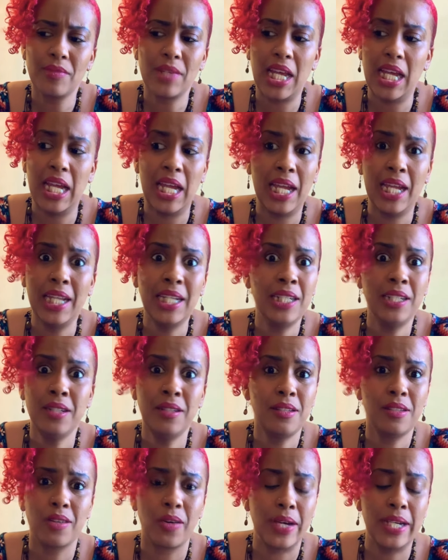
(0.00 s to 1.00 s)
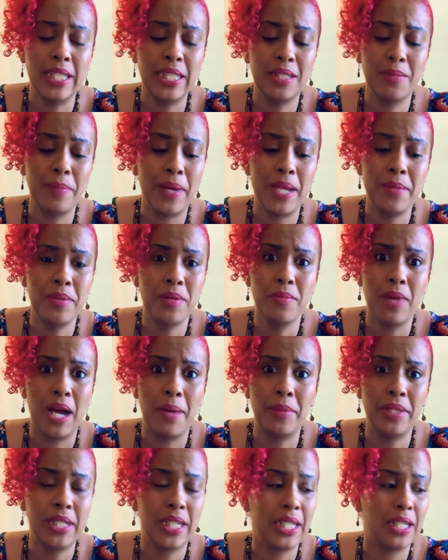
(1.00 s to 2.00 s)
And crazy baby
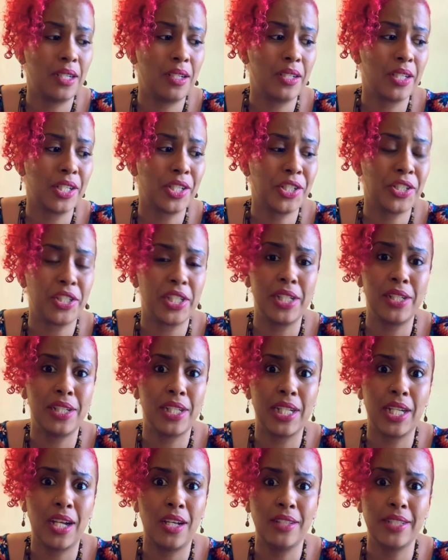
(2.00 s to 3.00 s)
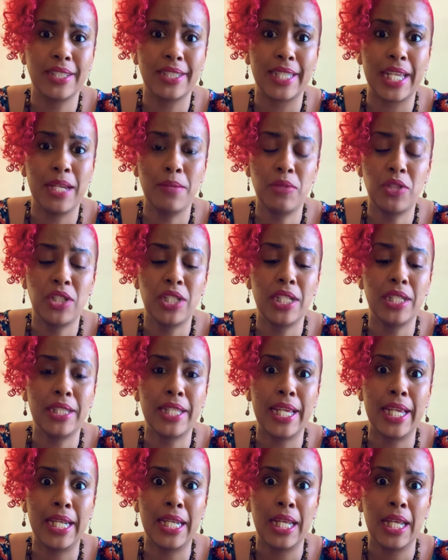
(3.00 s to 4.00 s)
mama did all her shit, did all the same shit
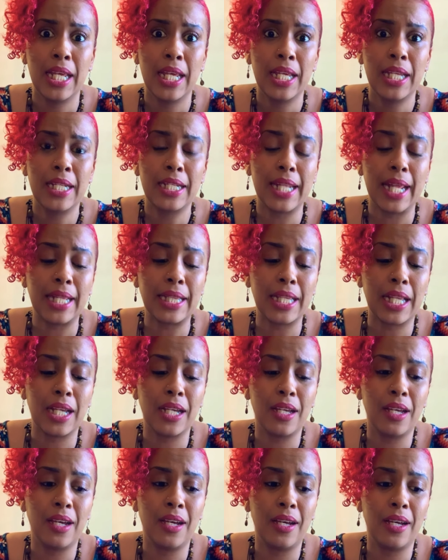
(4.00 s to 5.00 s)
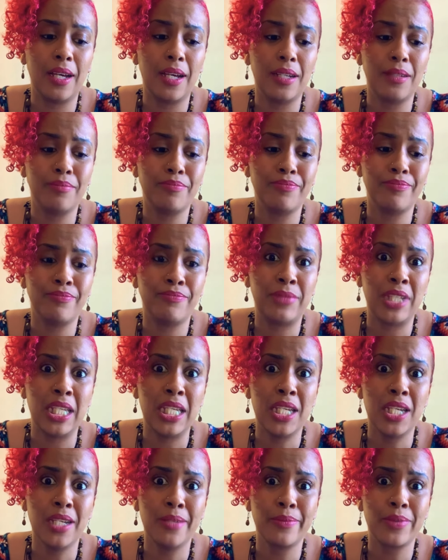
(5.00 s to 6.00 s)
that that the uh
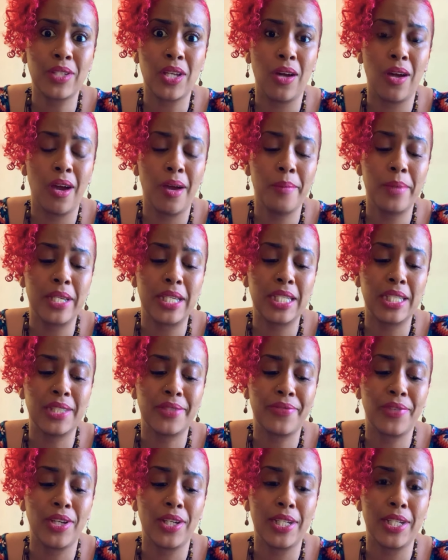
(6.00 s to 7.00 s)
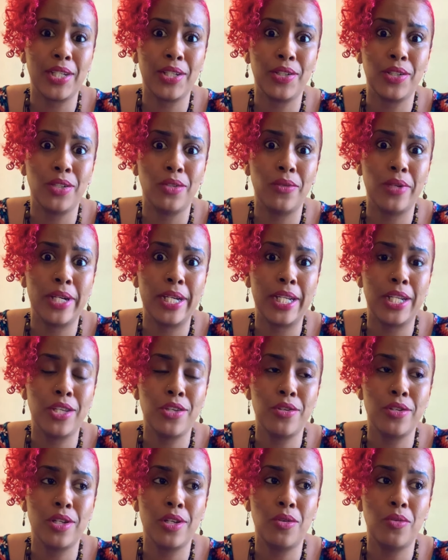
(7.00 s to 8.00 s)
DM's karmic is fucking doing and
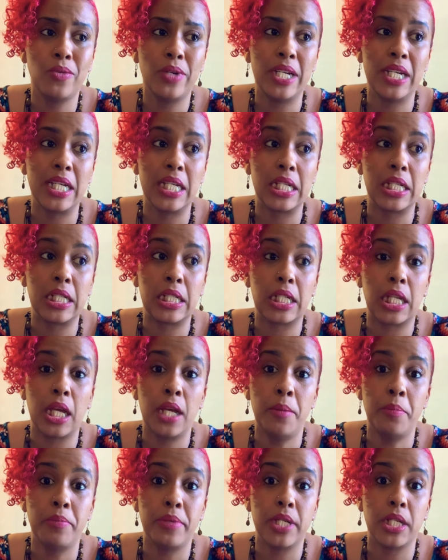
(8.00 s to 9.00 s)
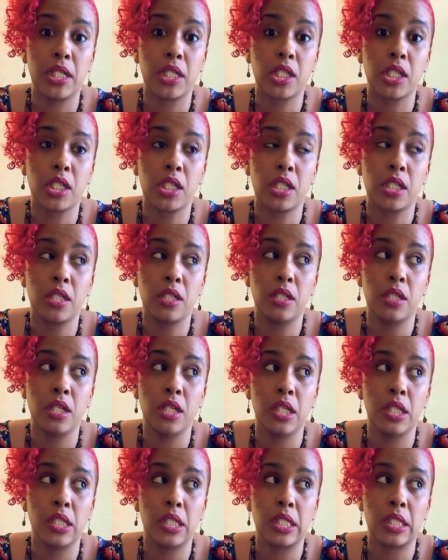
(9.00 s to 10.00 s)
you know what? That bitch
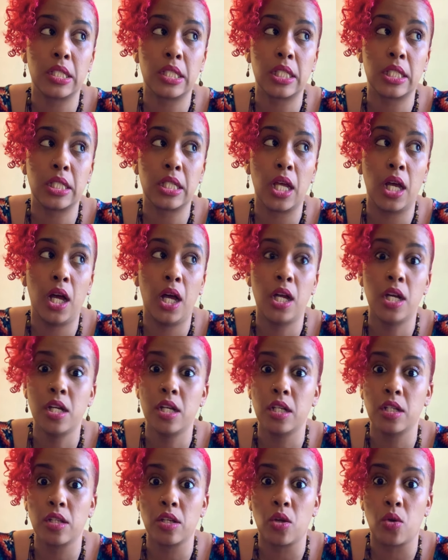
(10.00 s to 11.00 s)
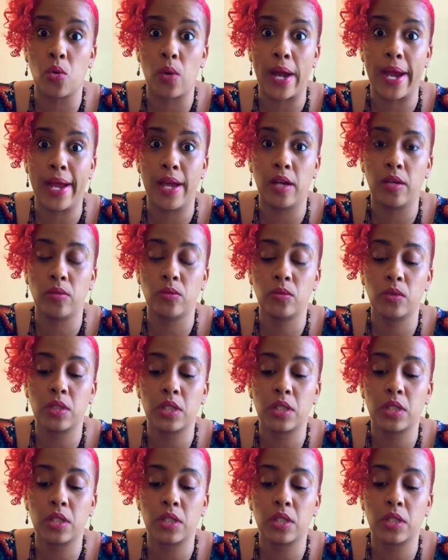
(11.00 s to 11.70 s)
is under the ground.